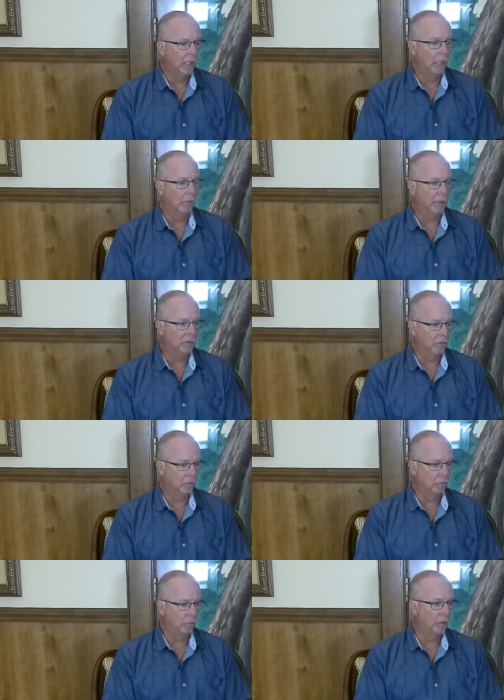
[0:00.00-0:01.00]
As
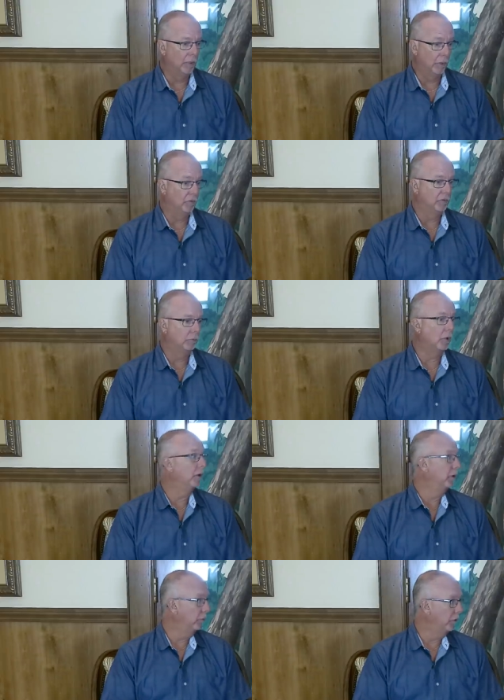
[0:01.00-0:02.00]
we know, that wasn't
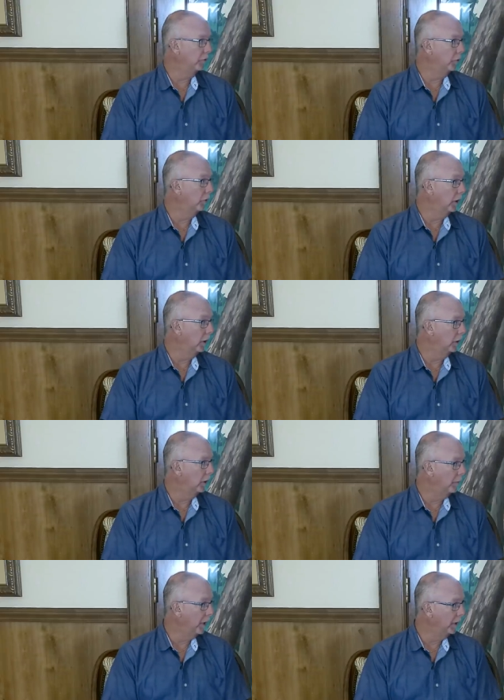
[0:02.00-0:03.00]
part of the original
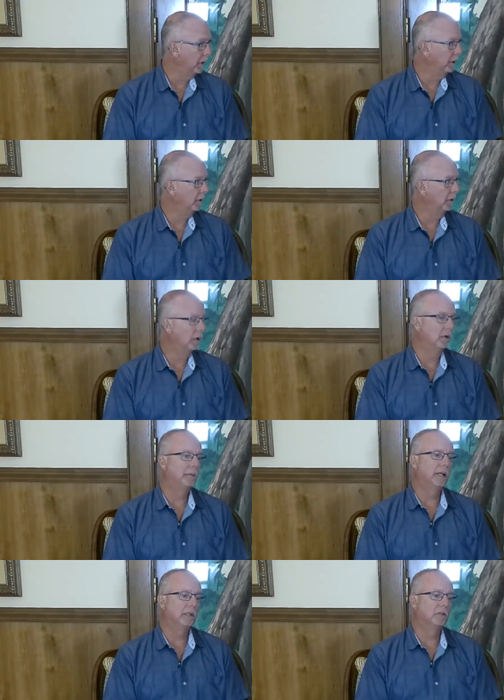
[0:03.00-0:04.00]
amenity
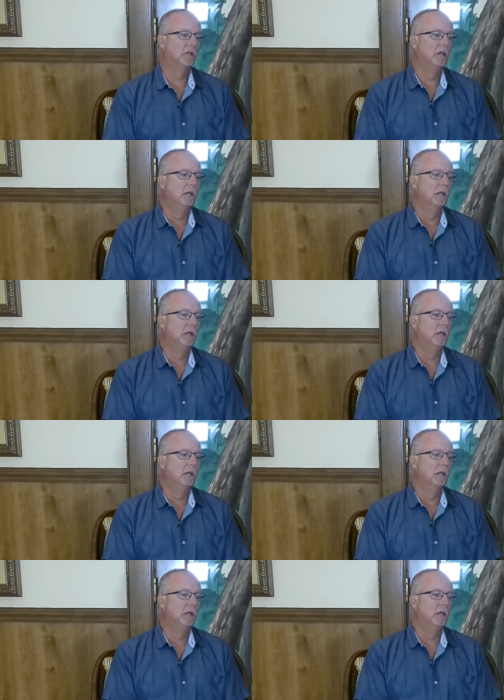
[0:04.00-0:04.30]
package.